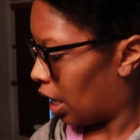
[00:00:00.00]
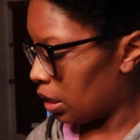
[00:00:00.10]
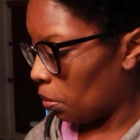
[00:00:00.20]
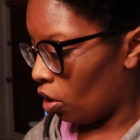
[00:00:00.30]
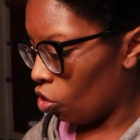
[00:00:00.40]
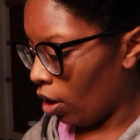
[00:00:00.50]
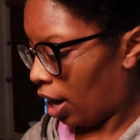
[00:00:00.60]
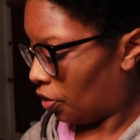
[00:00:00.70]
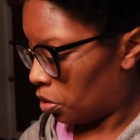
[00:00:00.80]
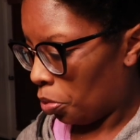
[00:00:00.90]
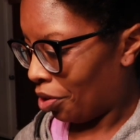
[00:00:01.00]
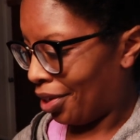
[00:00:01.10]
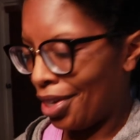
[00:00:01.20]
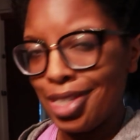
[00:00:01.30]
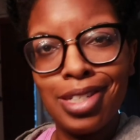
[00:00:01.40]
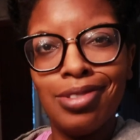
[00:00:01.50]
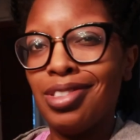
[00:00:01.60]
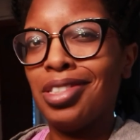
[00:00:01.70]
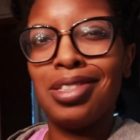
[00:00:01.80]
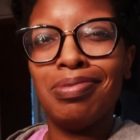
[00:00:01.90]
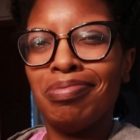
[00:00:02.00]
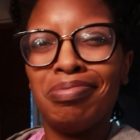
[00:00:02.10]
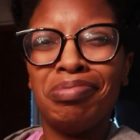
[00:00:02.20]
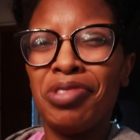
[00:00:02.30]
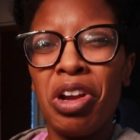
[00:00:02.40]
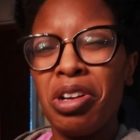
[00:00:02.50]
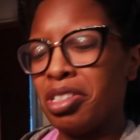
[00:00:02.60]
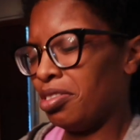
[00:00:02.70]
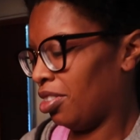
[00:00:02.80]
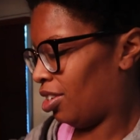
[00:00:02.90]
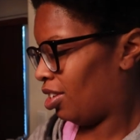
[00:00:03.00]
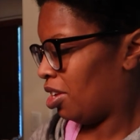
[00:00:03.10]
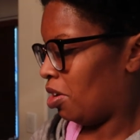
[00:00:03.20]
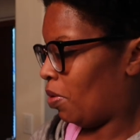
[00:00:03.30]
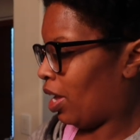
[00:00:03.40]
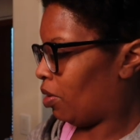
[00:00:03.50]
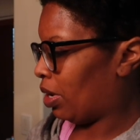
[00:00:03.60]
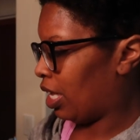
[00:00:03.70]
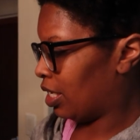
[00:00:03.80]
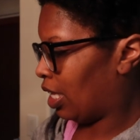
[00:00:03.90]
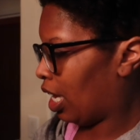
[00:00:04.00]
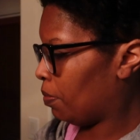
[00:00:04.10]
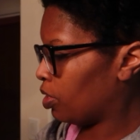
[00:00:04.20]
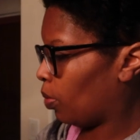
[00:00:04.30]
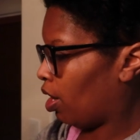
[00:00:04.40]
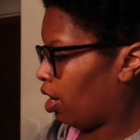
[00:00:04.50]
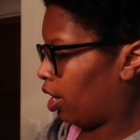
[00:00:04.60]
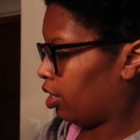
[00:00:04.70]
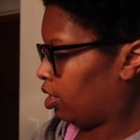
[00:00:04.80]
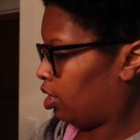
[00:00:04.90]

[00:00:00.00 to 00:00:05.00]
He's been crying this morning because he just Girl, we ain't gonna get into that. Come here, sweetheart.